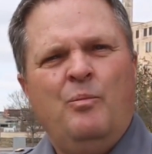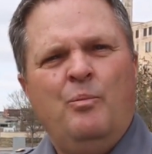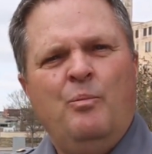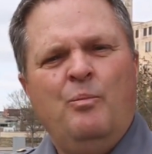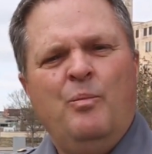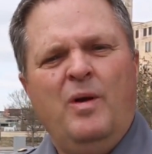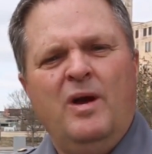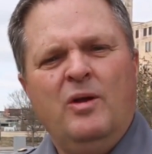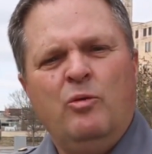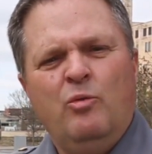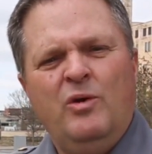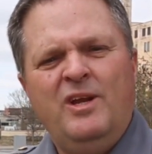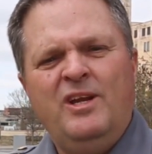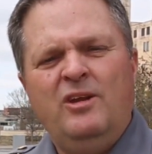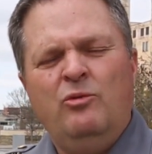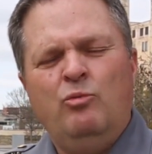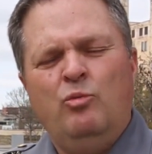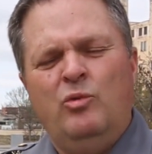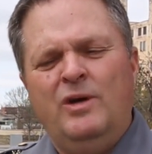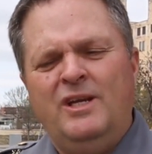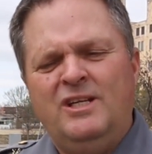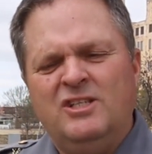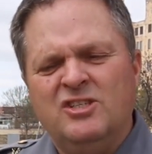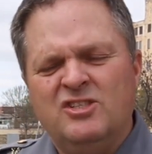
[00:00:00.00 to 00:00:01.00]
But
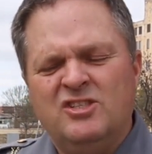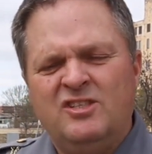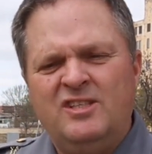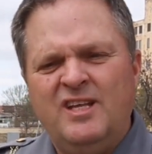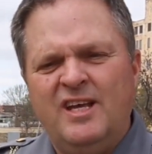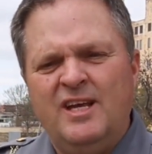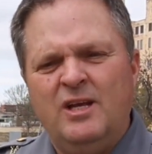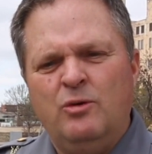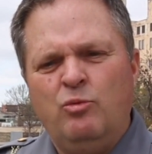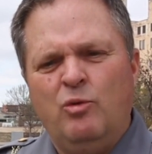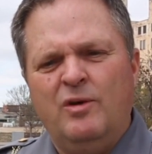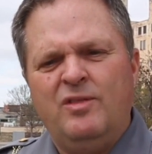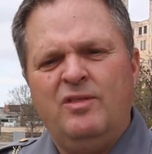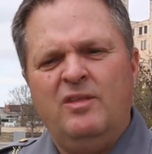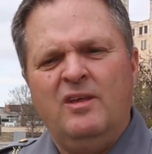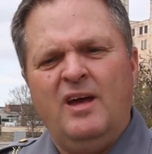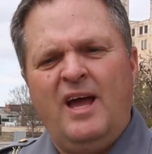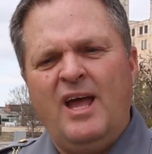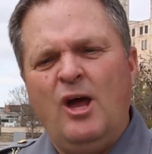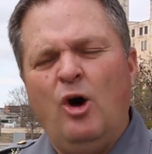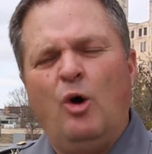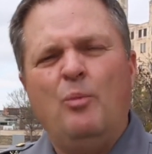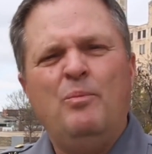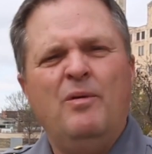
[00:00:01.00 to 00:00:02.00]
we just did, with the
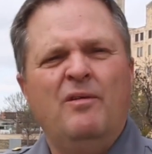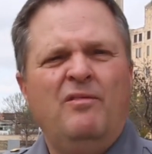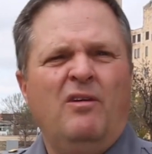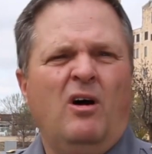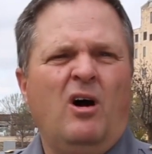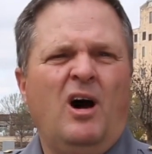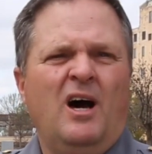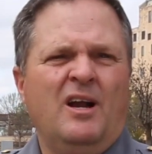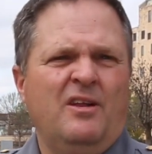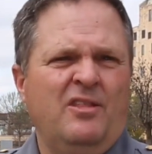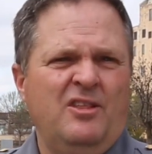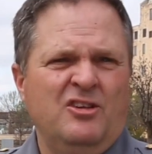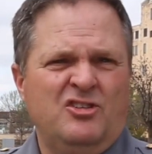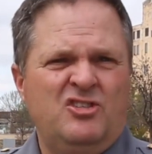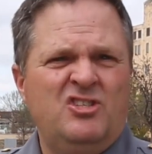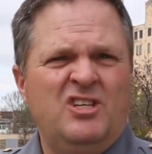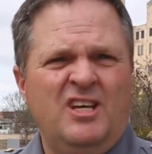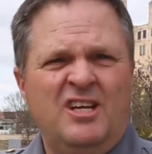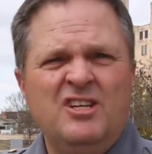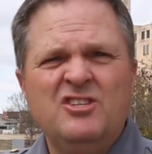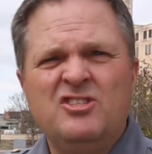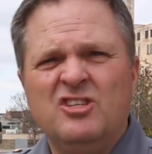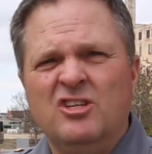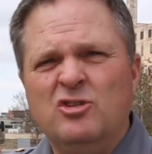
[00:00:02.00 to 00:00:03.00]
help of a lot of the
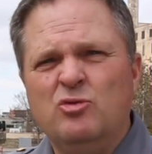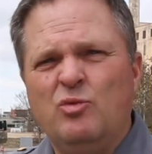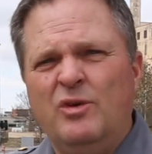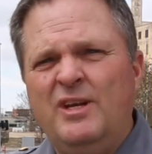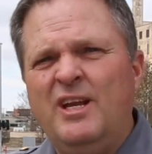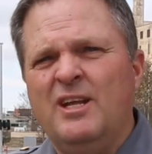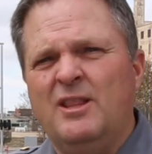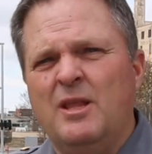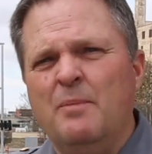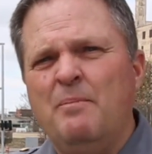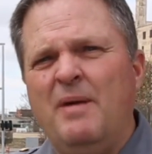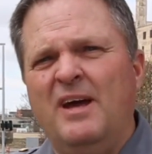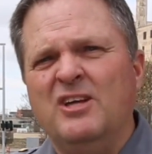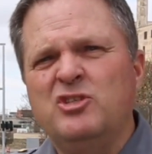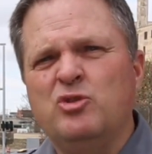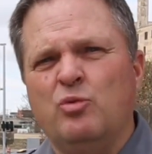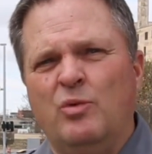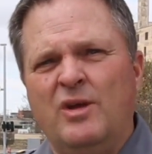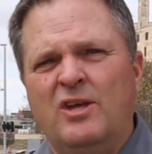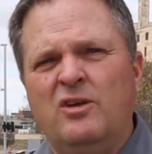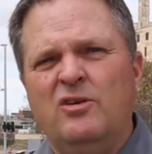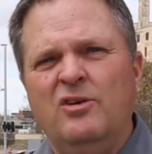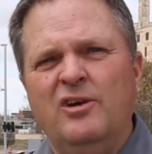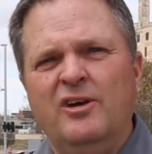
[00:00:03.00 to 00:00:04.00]
citizens, we did the best
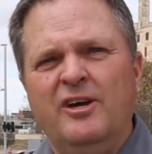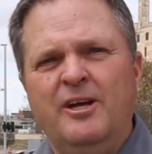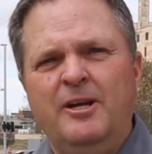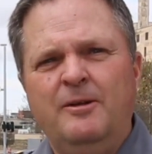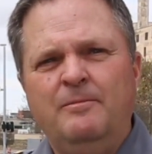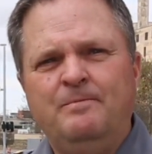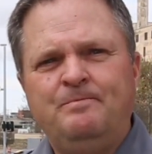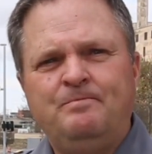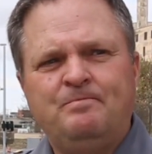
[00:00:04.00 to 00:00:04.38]
we could.